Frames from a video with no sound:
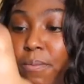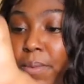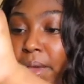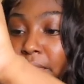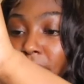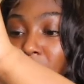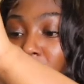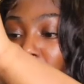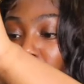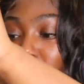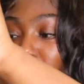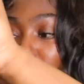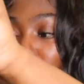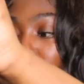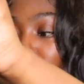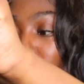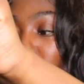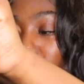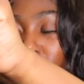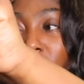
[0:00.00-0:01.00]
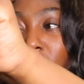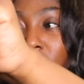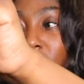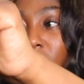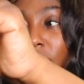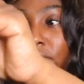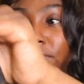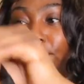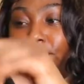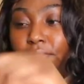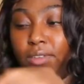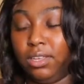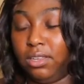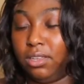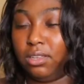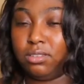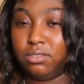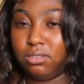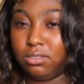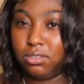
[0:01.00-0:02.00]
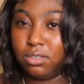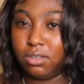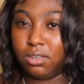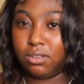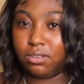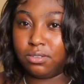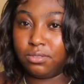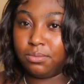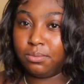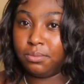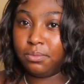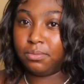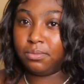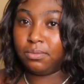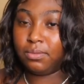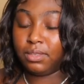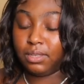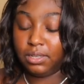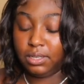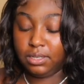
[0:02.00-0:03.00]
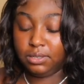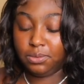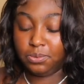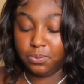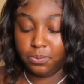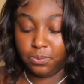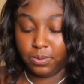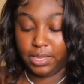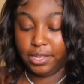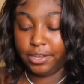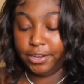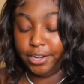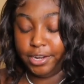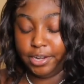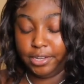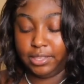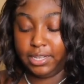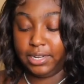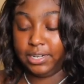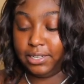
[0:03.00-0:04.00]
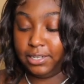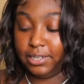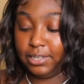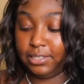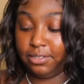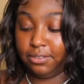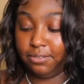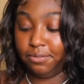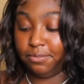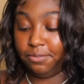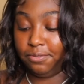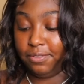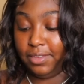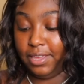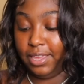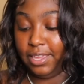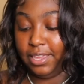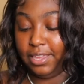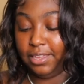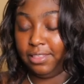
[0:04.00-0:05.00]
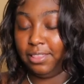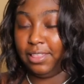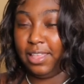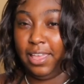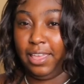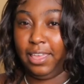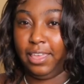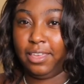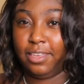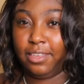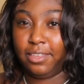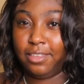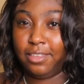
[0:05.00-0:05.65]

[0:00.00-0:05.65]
my leather jackets in a large fit, so it's weird that it doesn't fit. Like,